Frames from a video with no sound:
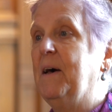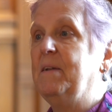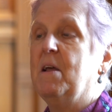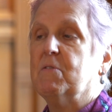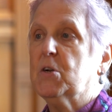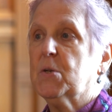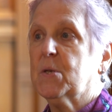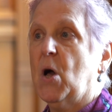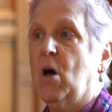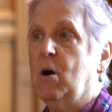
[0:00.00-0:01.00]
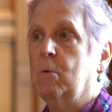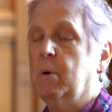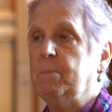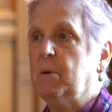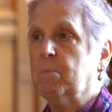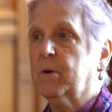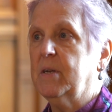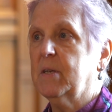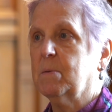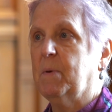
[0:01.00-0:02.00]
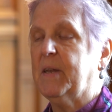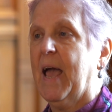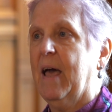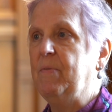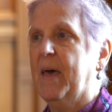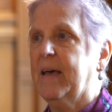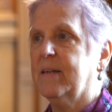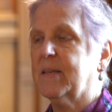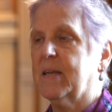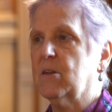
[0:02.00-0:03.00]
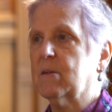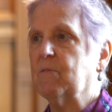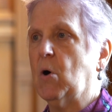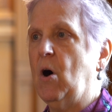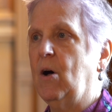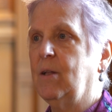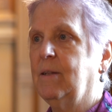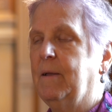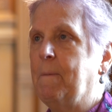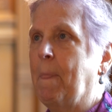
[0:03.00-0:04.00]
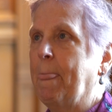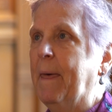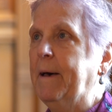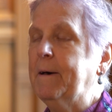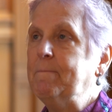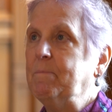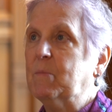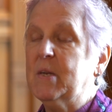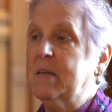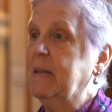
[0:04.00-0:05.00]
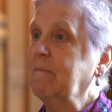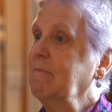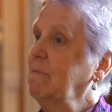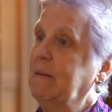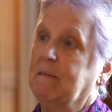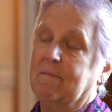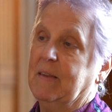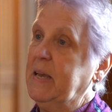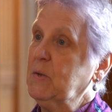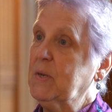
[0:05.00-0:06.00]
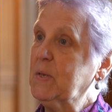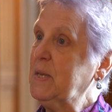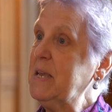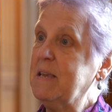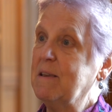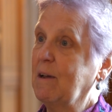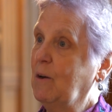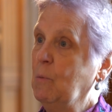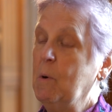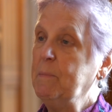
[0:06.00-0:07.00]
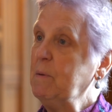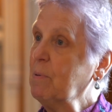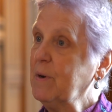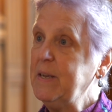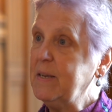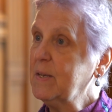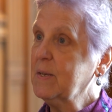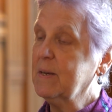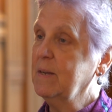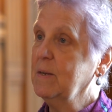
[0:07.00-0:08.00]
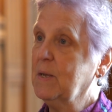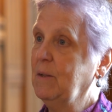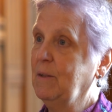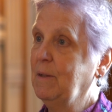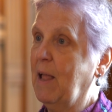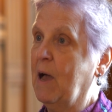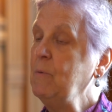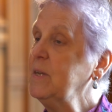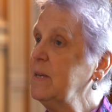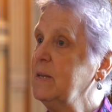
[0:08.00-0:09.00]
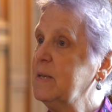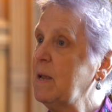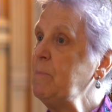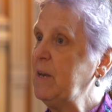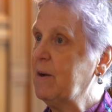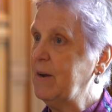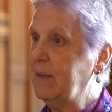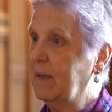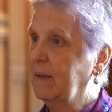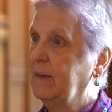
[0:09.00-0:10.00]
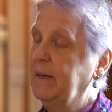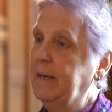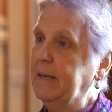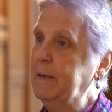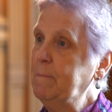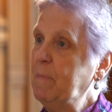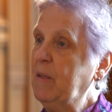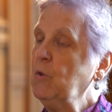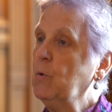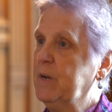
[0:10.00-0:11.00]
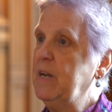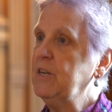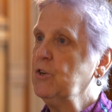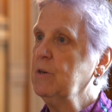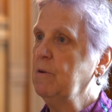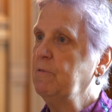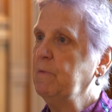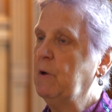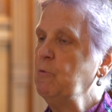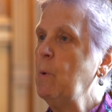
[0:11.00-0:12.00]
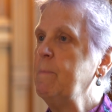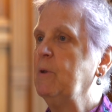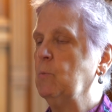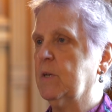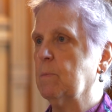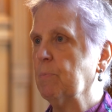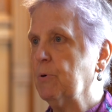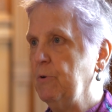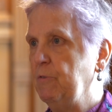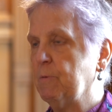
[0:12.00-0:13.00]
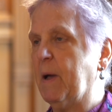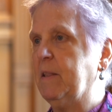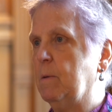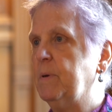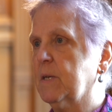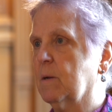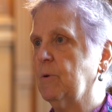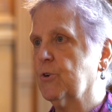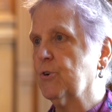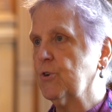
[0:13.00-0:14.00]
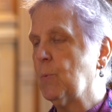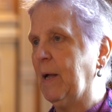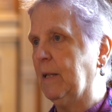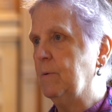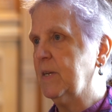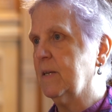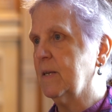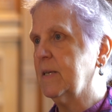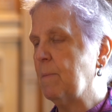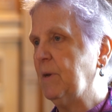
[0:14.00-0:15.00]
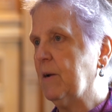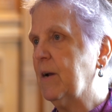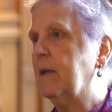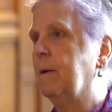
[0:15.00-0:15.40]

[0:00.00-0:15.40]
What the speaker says: Never saw a woman priest, but had that sense of call. Didn't get to see a woman priest until I was in seminary. And the ordination of women was approved by the Episcopal Church while I was in seminary.